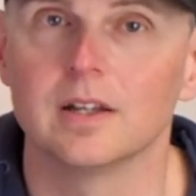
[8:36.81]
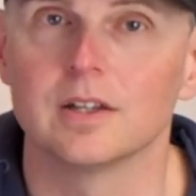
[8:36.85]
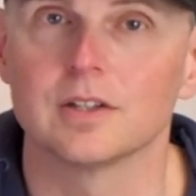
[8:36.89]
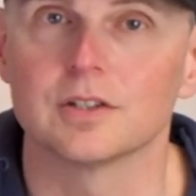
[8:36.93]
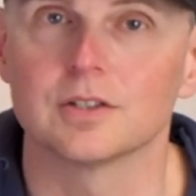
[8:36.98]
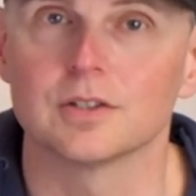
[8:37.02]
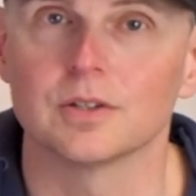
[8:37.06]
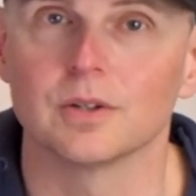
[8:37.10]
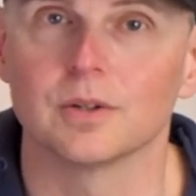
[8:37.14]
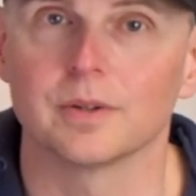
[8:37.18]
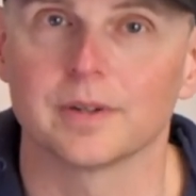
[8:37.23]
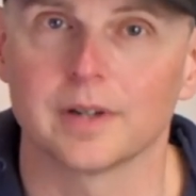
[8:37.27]

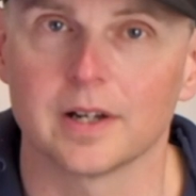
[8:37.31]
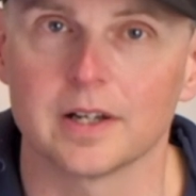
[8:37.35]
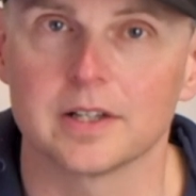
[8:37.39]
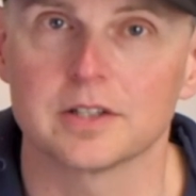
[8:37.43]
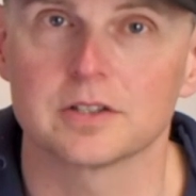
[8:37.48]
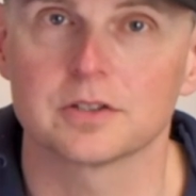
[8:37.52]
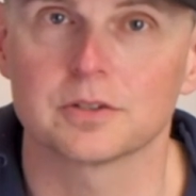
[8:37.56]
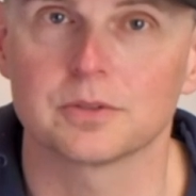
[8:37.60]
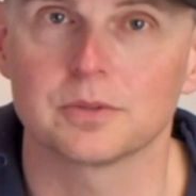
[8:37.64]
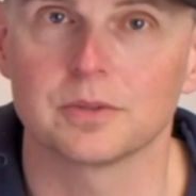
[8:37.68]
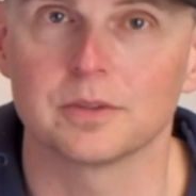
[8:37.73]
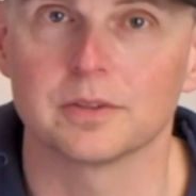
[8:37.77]
so a
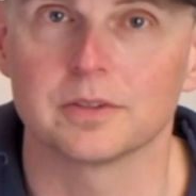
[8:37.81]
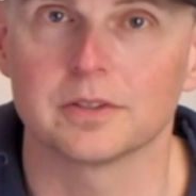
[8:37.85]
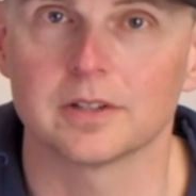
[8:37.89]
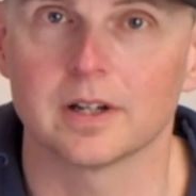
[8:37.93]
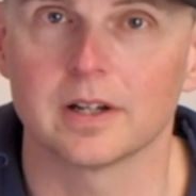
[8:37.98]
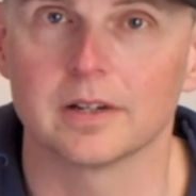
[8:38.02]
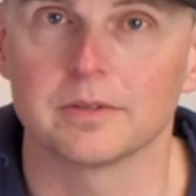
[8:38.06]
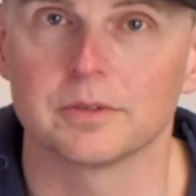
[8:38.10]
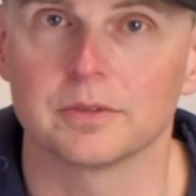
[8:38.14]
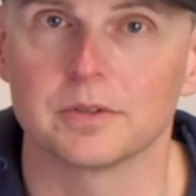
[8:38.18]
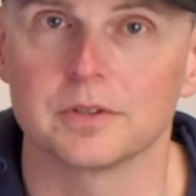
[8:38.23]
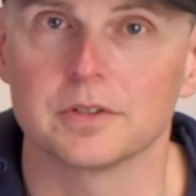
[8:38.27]
nice
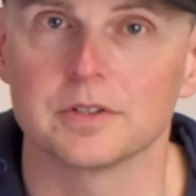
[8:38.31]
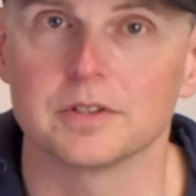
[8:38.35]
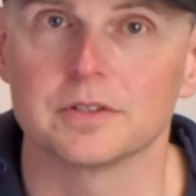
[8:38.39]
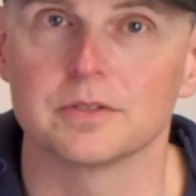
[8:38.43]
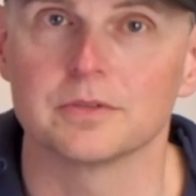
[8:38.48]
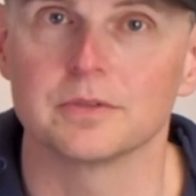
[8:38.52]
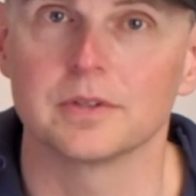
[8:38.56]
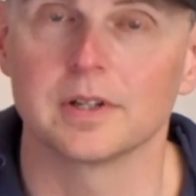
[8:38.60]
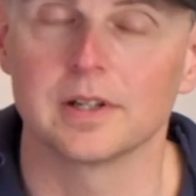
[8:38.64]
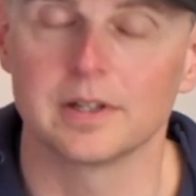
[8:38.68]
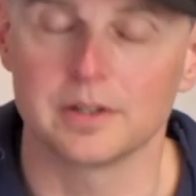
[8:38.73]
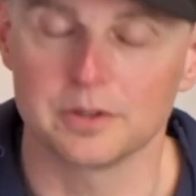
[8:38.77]
screwdriver is
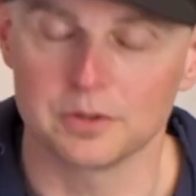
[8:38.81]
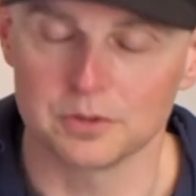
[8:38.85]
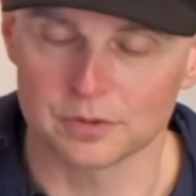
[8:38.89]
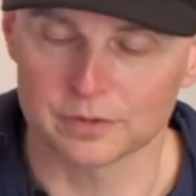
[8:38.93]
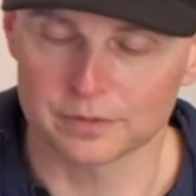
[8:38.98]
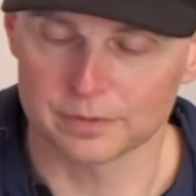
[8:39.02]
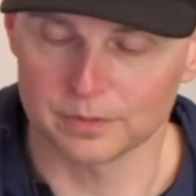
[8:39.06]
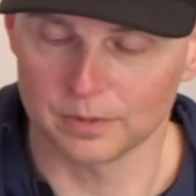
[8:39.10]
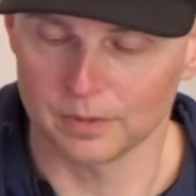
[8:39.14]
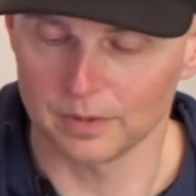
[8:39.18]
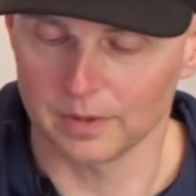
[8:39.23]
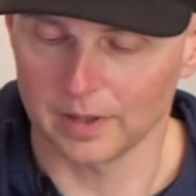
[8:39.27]
really
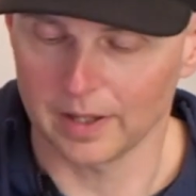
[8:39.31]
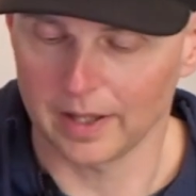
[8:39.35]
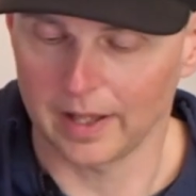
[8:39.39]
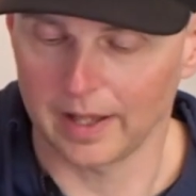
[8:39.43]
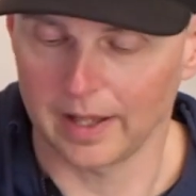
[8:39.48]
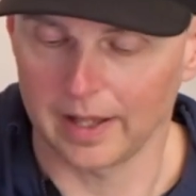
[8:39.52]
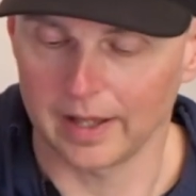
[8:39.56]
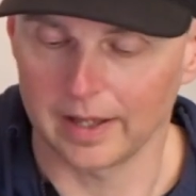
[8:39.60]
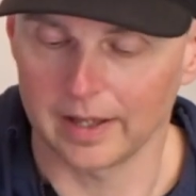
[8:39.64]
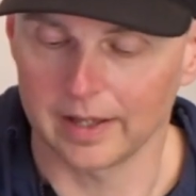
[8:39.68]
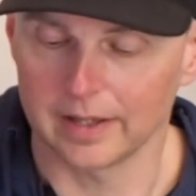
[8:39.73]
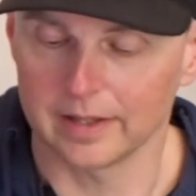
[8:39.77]
useful,
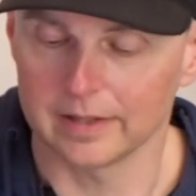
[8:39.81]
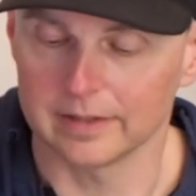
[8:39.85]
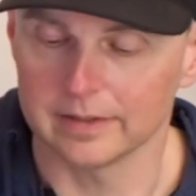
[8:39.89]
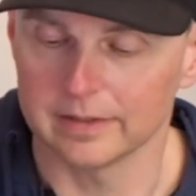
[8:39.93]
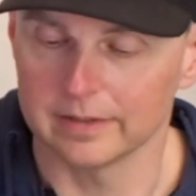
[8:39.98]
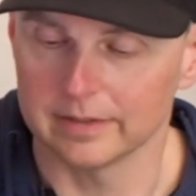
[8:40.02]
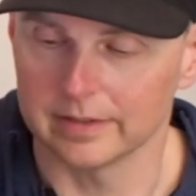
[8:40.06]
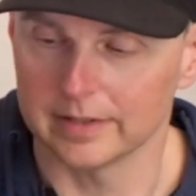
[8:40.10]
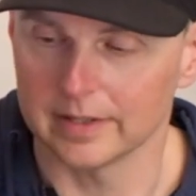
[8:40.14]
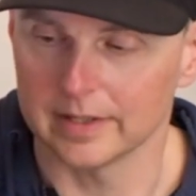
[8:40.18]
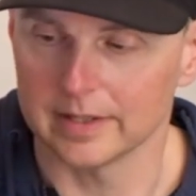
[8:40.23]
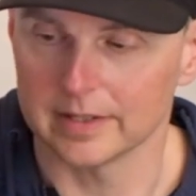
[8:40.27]
and
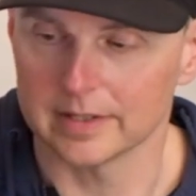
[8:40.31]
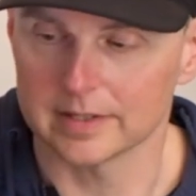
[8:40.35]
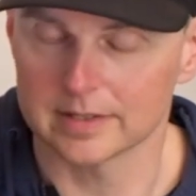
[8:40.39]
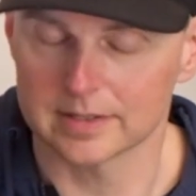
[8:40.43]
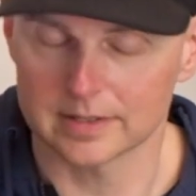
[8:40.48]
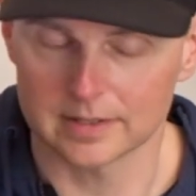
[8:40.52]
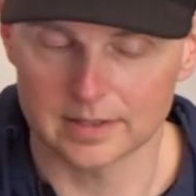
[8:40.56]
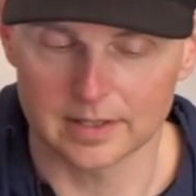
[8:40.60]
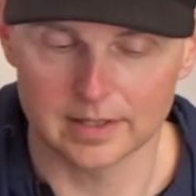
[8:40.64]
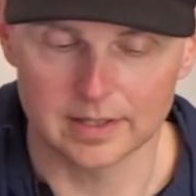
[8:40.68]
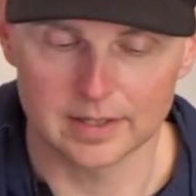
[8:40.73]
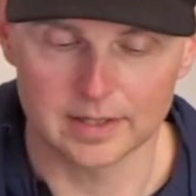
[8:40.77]

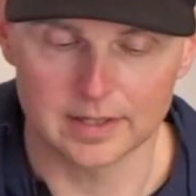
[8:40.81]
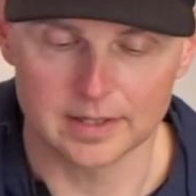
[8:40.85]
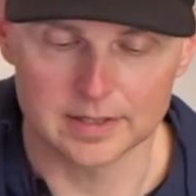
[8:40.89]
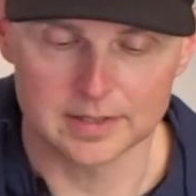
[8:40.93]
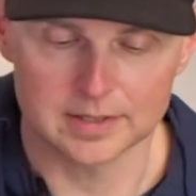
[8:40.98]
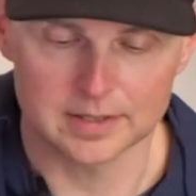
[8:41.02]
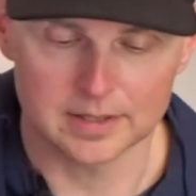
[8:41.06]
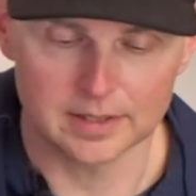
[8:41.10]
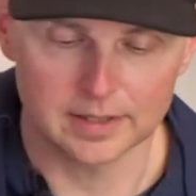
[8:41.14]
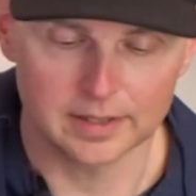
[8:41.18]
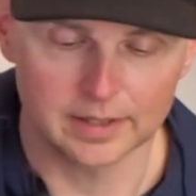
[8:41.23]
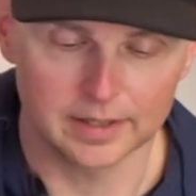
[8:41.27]
this
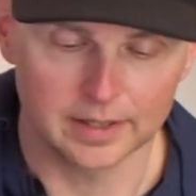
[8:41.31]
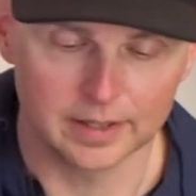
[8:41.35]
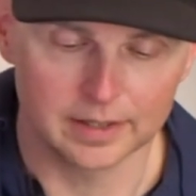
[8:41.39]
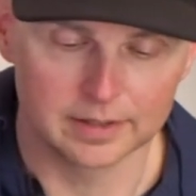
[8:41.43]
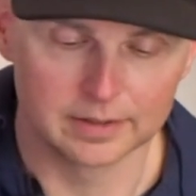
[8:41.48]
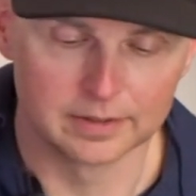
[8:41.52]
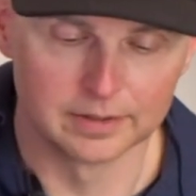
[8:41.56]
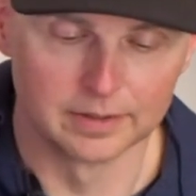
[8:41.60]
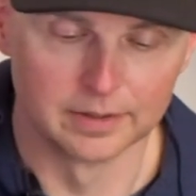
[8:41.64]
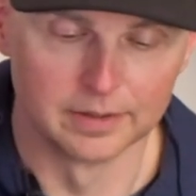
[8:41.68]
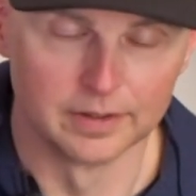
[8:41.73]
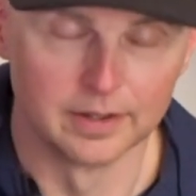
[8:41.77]
is it.